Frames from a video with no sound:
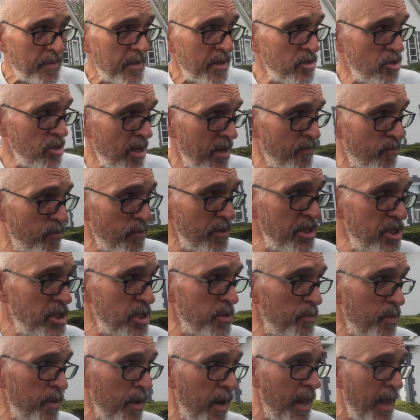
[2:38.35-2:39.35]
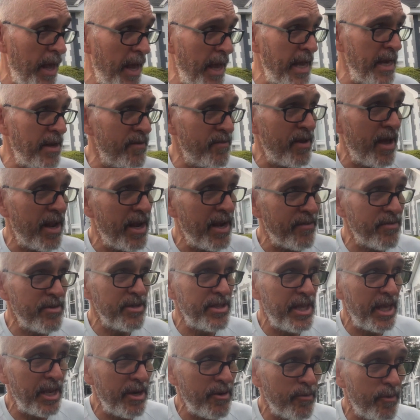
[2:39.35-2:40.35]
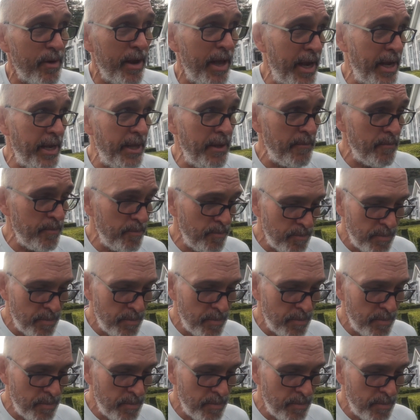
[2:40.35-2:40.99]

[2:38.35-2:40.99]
So I've resupplied, I've got everything ready.